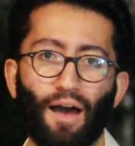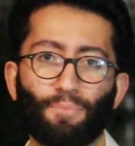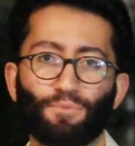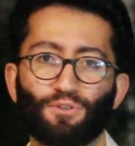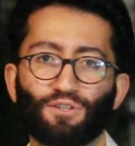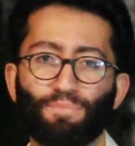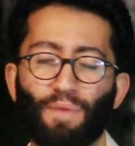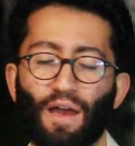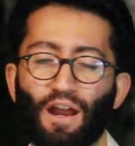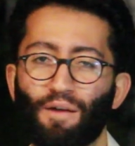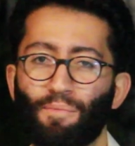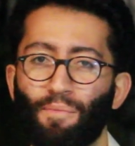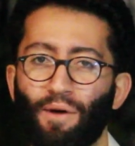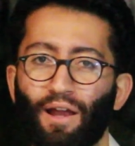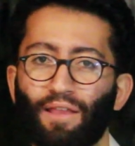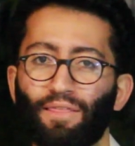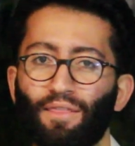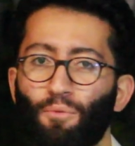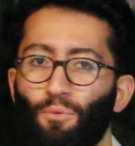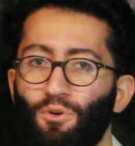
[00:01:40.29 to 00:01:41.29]
Just bear in
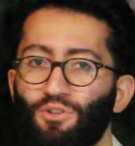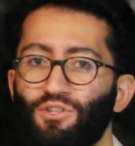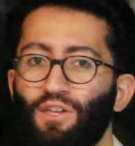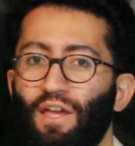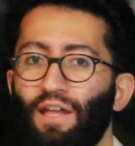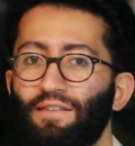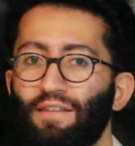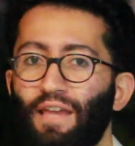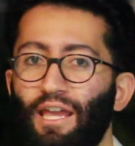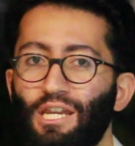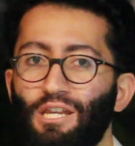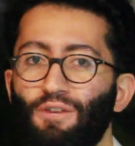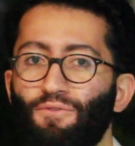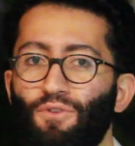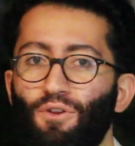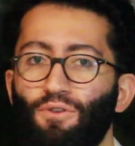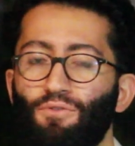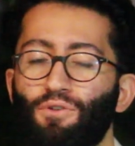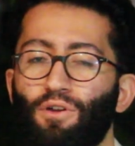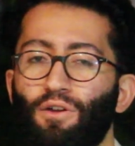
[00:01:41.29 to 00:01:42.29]
mind that once you get to
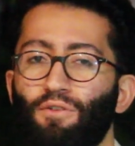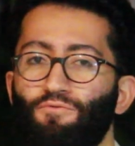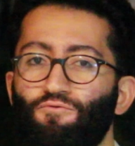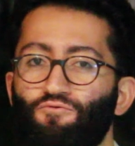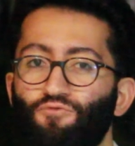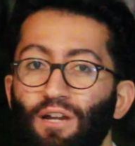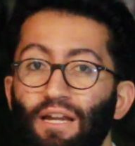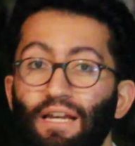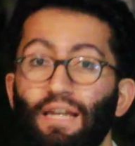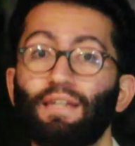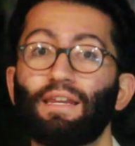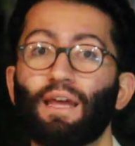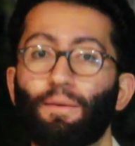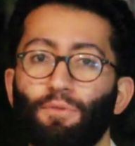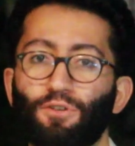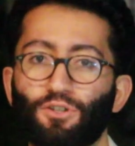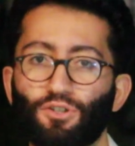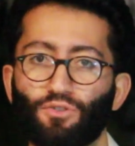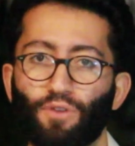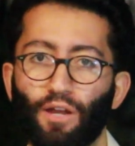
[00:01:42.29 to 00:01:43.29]
interview, you can really
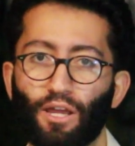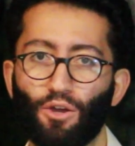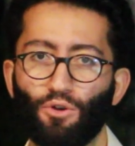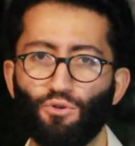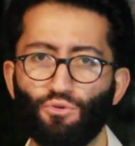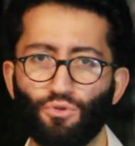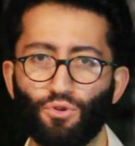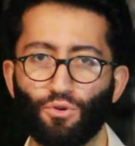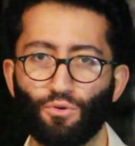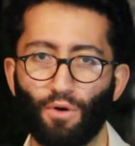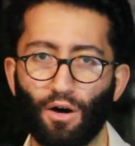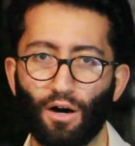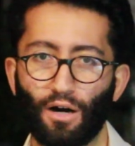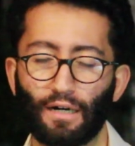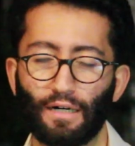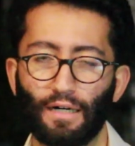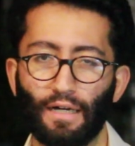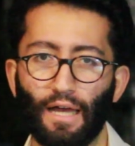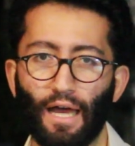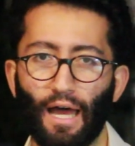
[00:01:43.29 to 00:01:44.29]
demonstrate who you are,